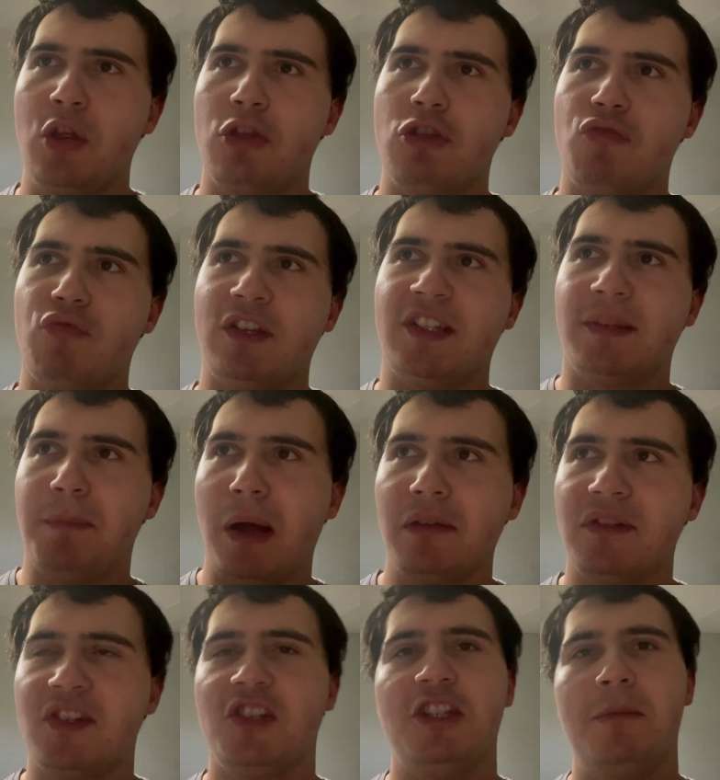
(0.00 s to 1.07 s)
the
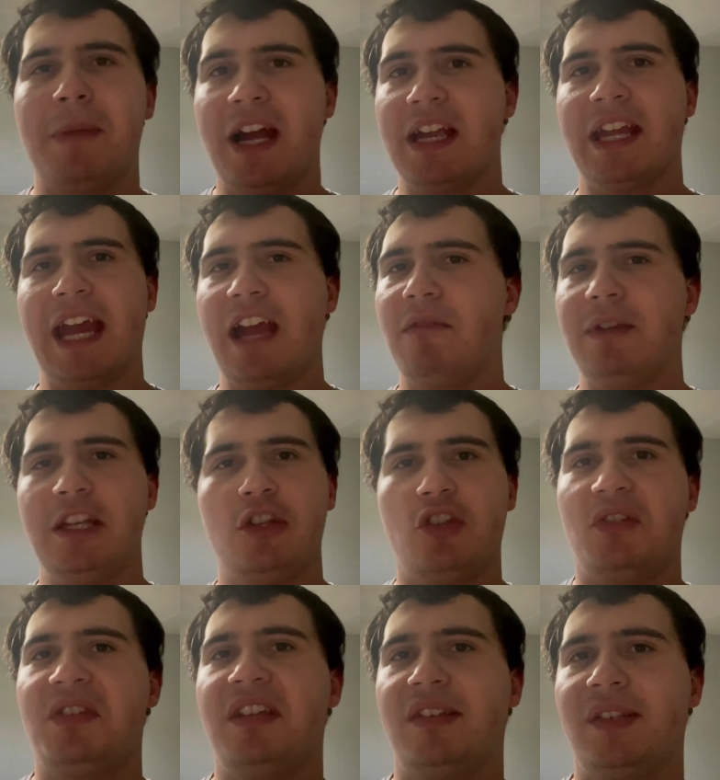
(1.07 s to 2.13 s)
response you might get where you
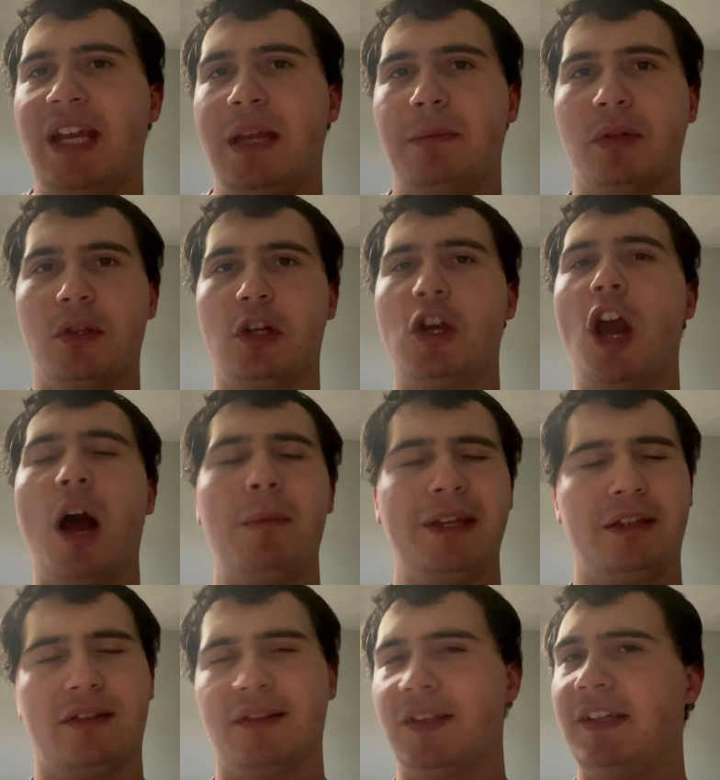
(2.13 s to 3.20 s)
just disable the
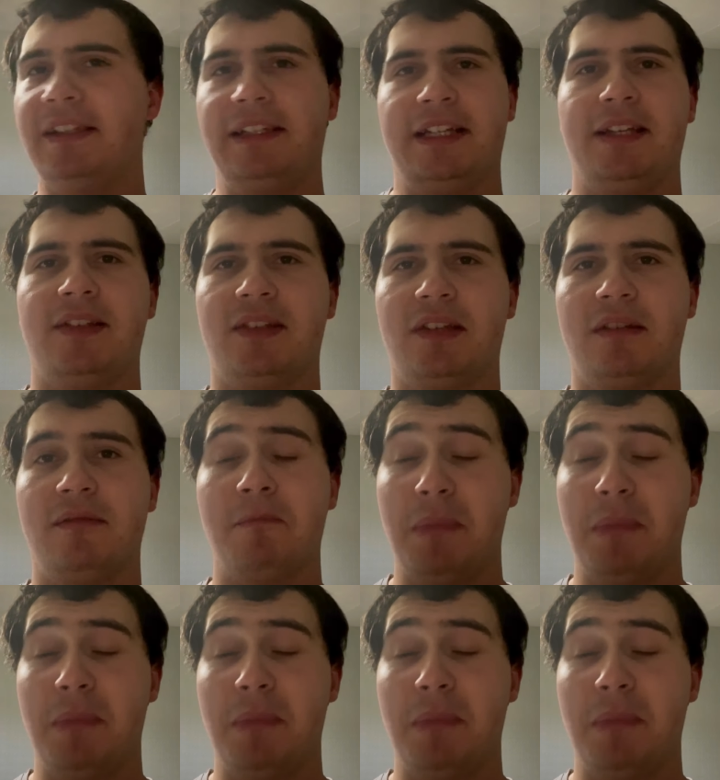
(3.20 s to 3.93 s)
comments at least.